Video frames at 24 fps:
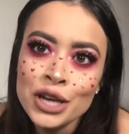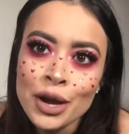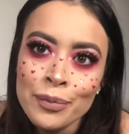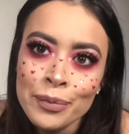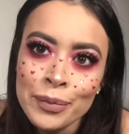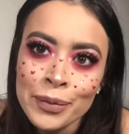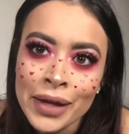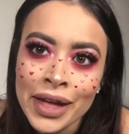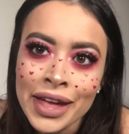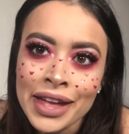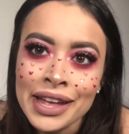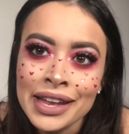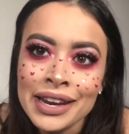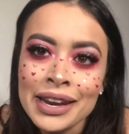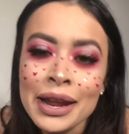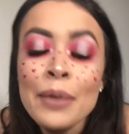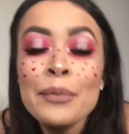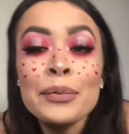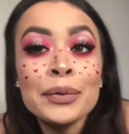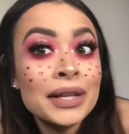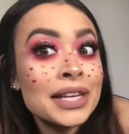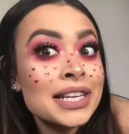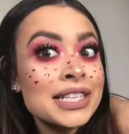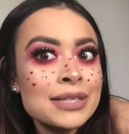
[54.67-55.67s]
jump in.
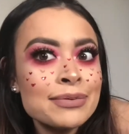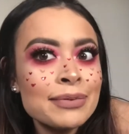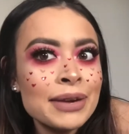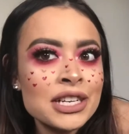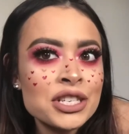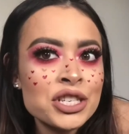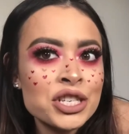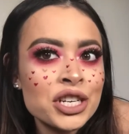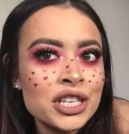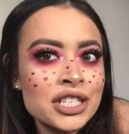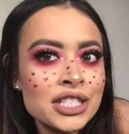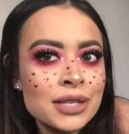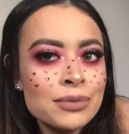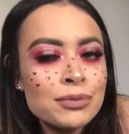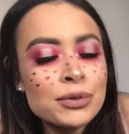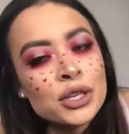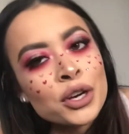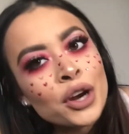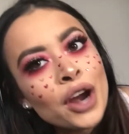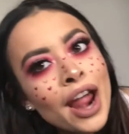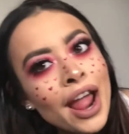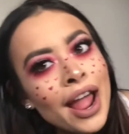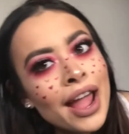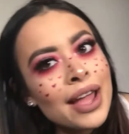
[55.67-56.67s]
Please make sure to
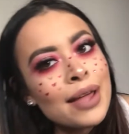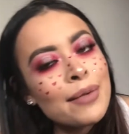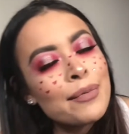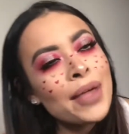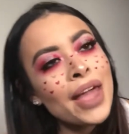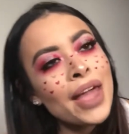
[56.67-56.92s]
subscribe.